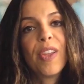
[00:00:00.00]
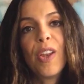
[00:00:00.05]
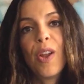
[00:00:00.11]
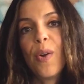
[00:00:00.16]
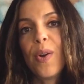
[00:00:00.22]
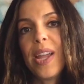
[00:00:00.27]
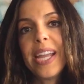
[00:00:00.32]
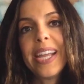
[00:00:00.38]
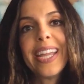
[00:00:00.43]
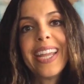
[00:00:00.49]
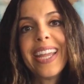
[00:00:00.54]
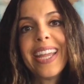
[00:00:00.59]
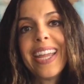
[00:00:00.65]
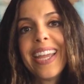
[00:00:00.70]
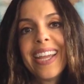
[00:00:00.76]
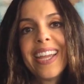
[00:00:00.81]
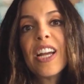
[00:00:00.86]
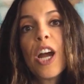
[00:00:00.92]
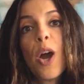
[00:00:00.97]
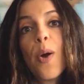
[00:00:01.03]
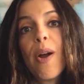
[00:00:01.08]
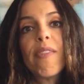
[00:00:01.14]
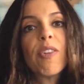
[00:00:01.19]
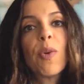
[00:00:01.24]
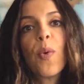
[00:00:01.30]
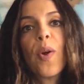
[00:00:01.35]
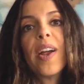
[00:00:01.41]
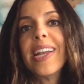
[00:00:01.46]
You know, it can go
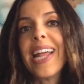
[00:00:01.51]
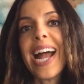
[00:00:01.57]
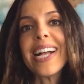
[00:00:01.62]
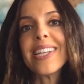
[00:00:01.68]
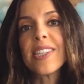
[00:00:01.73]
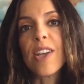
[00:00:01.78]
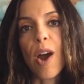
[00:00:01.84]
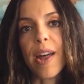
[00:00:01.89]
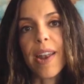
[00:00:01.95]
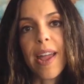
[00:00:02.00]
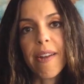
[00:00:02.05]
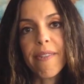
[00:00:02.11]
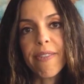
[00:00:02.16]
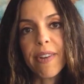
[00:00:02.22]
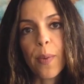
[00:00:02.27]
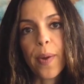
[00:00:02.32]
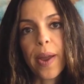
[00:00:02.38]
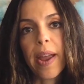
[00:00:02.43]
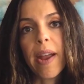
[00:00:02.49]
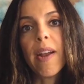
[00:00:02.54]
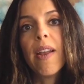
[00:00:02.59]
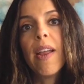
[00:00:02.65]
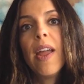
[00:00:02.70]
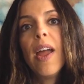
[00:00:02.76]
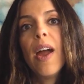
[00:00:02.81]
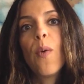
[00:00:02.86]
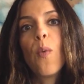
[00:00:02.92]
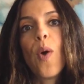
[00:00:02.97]
everywhere. It has gone
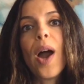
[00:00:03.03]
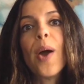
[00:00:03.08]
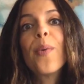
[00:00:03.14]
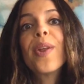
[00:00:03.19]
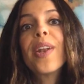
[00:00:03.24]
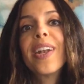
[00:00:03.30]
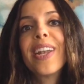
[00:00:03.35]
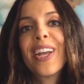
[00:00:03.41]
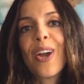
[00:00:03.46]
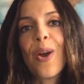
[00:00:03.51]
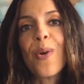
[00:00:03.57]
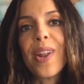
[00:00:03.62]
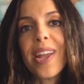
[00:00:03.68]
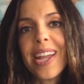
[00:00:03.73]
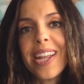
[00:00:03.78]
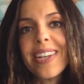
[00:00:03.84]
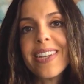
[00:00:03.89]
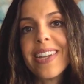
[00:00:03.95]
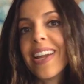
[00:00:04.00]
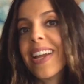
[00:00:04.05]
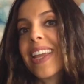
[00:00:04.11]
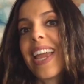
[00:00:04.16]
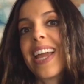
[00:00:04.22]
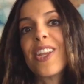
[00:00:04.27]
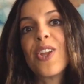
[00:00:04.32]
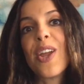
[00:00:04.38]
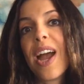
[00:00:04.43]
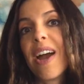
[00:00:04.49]
everywhere. Why wouldn't it go to India?
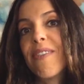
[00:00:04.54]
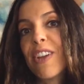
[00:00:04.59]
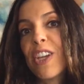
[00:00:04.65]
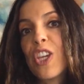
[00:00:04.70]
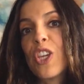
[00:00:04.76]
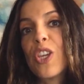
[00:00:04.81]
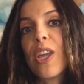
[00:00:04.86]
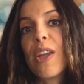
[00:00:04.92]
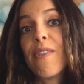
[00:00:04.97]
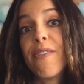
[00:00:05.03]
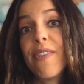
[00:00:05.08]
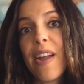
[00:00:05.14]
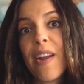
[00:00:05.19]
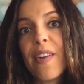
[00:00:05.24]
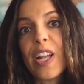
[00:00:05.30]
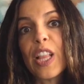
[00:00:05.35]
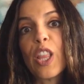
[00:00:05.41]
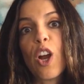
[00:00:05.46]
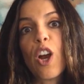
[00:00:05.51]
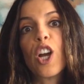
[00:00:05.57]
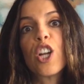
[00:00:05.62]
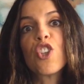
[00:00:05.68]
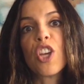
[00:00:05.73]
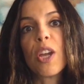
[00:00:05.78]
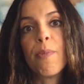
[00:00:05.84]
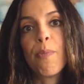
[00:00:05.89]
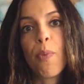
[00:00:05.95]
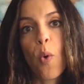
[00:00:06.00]
Again, you have a very
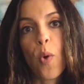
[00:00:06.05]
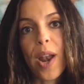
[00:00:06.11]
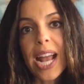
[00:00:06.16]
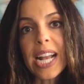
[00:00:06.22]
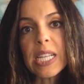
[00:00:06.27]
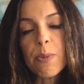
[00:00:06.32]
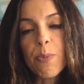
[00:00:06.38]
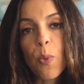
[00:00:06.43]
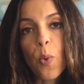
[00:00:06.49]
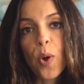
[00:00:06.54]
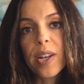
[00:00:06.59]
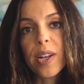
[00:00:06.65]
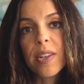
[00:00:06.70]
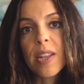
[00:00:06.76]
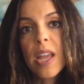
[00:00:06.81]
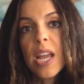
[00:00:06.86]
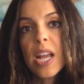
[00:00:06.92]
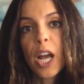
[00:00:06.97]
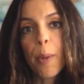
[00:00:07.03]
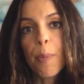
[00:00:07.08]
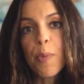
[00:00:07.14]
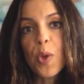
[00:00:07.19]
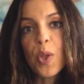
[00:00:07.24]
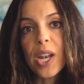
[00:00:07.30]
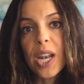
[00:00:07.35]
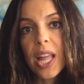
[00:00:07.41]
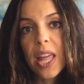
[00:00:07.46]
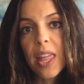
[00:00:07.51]
large import-export
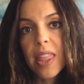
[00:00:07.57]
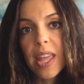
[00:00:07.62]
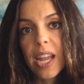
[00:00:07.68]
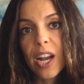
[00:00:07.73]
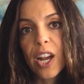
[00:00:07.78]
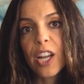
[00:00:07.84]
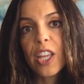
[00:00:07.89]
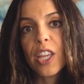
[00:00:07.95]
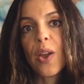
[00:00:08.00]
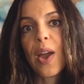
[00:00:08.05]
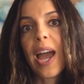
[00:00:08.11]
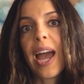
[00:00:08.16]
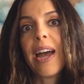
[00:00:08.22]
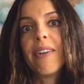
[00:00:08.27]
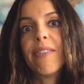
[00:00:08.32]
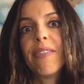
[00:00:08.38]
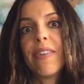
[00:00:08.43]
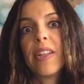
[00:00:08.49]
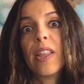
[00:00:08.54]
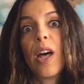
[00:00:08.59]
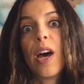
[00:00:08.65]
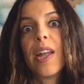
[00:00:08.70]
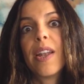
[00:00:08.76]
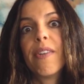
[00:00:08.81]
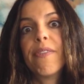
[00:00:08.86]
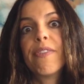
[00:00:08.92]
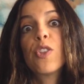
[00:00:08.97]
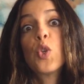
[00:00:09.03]
community there. You have a
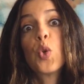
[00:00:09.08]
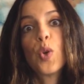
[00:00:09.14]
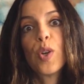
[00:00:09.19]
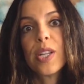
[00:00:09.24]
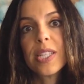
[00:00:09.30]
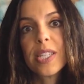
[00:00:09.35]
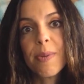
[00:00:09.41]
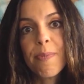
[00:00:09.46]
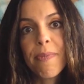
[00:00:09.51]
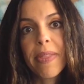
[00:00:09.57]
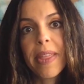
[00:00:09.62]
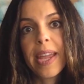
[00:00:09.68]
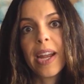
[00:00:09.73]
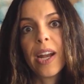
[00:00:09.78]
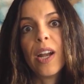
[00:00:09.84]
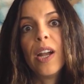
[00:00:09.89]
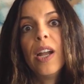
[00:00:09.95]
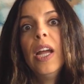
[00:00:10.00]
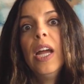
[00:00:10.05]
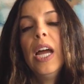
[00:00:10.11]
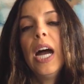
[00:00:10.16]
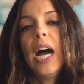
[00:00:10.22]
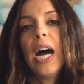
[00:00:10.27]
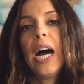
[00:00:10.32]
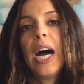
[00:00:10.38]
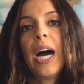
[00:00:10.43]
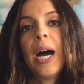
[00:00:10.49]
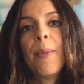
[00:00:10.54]
lot of tourism there.
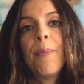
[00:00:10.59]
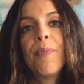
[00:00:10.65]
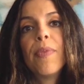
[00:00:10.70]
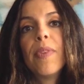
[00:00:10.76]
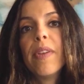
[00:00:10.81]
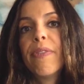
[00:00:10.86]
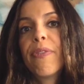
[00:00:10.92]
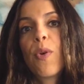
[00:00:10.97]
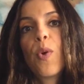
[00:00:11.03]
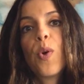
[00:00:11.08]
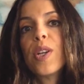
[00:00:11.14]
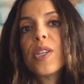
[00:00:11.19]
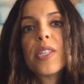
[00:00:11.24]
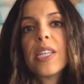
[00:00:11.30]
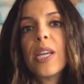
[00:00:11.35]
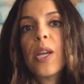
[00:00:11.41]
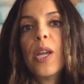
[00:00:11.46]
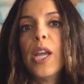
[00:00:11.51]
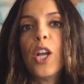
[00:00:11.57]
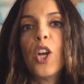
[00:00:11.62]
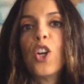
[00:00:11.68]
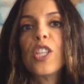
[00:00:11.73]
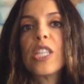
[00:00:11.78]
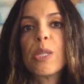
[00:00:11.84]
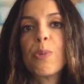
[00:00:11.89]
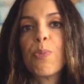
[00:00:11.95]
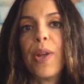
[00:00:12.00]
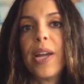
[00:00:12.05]
Of course, it
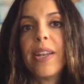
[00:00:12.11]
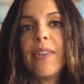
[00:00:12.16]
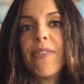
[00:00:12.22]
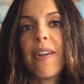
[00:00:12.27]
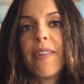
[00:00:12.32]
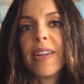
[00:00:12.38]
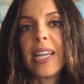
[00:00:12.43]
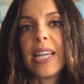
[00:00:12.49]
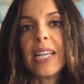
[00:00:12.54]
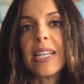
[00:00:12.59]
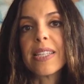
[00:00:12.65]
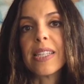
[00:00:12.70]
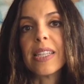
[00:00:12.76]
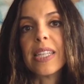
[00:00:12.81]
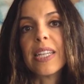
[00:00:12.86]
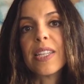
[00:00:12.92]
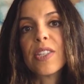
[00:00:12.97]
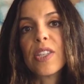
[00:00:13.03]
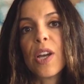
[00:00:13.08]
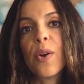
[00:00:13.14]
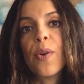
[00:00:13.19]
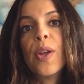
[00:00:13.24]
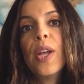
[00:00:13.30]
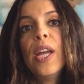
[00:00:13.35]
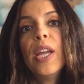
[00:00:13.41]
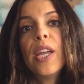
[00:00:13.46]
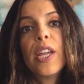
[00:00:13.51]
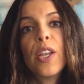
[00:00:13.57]
could spread very easily.
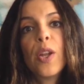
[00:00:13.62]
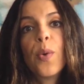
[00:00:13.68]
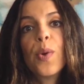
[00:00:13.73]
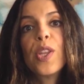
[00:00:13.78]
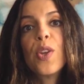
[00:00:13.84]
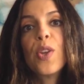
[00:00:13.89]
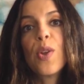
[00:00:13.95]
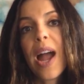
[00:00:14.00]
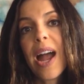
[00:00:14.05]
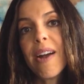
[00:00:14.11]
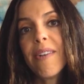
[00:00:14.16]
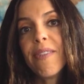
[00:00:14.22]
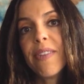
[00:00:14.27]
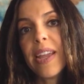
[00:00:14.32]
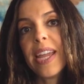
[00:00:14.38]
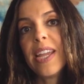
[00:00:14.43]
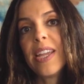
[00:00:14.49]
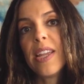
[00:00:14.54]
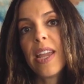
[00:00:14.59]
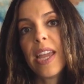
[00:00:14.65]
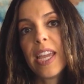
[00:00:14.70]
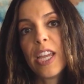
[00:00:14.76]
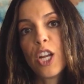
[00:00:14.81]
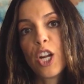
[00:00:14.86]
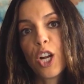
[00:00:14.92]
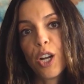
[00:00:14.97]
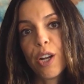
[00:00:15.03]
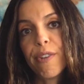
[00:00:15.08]
So, you know, when you have
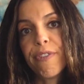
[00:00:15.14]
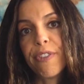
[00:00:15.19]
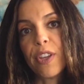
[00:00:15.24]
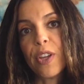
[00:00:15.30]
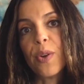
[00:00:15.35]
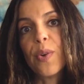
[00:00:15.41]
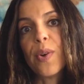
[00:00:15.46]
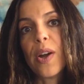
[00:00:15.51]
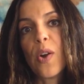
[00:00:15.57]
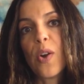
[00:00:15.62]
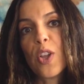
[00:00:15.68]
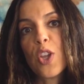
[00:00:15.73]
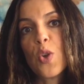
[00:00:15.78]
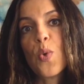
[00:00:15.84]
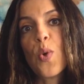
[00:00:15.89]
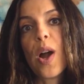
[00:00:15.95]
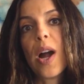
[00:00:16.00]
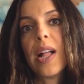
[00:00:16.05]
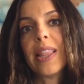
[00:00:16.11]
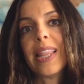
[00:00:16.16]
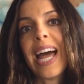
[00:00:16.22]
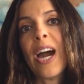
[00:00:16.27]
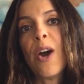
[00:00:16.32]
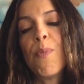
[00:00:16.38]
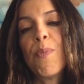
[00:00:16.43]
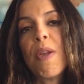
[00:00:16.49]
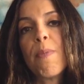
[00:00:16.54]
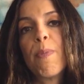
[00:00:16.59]
a curfew or you
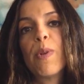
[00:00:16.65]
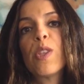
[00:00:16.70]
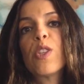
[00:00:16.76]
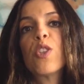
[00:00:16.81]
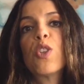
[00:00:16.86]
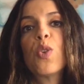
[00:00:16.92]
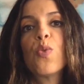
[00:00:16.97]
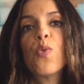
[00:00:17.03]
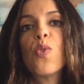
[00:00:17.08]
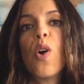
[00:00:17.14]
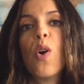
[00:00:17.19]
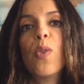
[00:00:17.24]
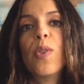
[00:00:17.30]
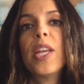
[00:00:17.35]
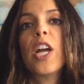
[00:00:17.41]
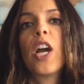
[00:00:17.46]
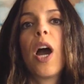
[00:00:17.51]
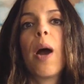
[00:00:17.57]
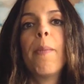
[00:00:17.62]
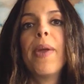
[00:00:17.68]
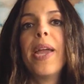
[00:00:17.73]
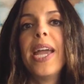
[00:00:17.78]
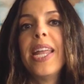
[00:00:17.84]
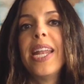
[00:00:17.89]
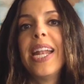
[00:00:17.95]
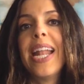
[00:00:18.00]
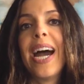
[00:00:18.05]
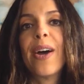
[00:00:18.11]
allow people to only come
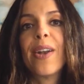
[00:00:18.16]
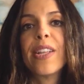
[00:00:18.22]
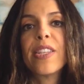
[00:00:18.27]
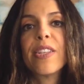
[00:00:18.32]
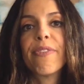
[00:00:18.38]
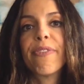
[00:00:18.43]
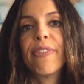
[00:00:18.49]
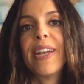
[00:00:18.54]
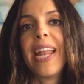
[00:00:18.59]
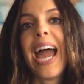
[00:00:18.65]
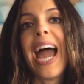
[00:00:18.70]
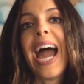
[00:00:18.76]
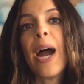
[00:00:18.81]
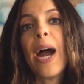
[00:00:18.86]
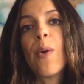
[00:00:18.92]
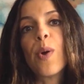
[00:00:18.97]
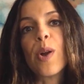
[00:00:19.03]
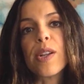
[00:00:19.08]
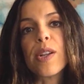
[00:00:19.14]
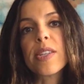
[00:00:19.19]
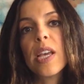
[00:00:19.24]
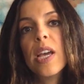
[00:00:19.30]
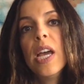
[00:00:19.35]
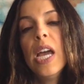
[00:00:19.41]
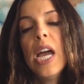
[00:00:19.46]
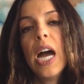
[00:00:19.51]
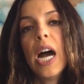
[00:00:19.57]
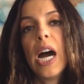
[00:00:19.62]
in and out at different hours,
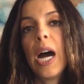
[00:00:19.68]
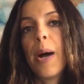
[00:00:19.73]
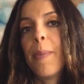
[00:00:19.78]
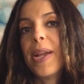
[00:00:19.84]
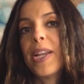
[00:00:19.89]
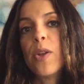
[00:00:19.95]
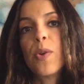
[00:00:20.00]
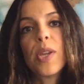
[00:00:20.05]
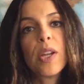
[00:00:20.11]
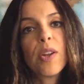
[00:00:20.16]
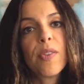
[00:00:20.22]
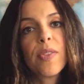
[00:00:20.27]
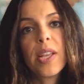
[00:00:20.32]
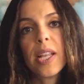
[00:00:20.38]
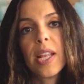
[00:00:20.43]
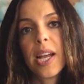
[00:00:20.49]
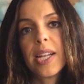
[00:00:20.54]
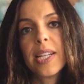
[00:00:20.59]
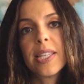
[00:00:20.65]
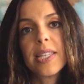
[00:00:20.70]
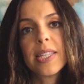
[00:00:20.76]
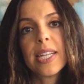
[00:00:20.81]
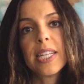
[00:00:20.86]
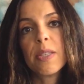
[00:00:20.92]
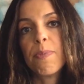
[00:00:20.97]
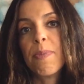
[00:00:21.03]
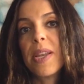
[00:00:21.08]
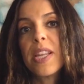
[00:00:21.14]
I know here in the United
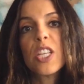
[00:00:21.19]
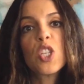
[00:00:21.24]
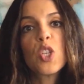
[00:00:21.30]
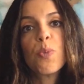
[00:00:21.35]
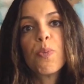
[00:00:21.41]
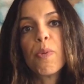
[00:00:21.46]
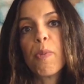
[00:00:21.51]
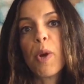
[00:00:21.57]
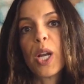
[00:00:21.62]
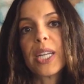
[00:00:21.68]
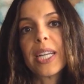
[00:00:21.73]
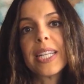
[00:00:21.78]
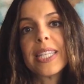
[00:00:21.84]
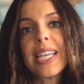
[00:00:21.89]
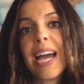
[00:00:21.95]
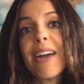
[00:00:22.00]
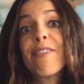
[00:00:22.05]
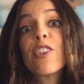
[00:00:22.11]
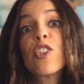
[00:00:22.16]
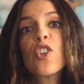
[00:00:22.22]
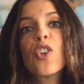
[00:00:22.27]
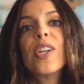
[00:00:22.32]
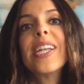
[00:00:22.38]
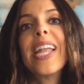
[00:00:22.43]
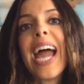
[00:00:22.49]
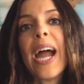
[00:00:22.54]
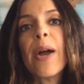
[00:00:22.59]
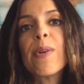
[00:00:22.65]
States, many supermarkets have
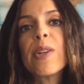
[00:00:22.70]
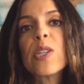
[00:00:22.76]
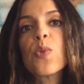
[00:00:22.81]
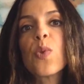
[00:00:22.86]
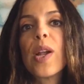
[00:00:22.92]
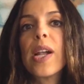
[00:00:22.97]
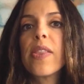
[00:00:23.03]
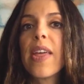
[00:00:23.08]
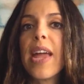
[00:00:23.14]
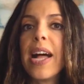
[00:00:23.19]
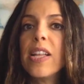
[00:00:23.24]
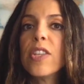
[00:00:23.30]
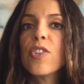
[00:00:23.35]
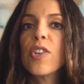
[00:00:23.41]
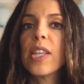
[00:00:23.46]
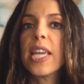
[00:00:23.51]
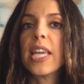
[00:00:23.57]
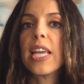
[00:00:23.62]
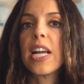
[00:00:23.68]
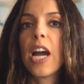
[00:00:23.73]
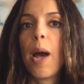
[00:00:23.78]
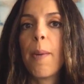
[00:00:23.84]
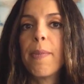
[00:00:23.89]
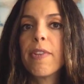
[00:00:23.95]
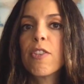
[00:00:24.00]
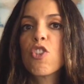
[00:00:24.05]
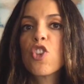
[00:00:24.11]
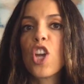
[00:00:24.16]
certain hours where the elderly can
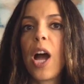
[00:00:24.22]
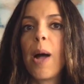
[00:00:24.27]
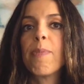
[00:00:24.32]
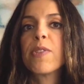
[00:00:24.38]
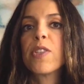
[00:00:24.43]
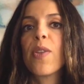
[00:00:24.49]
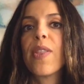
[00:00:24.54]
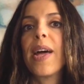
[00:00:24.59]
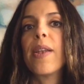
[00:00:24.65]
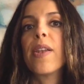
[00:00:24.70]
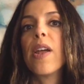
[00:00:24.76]
come and shop so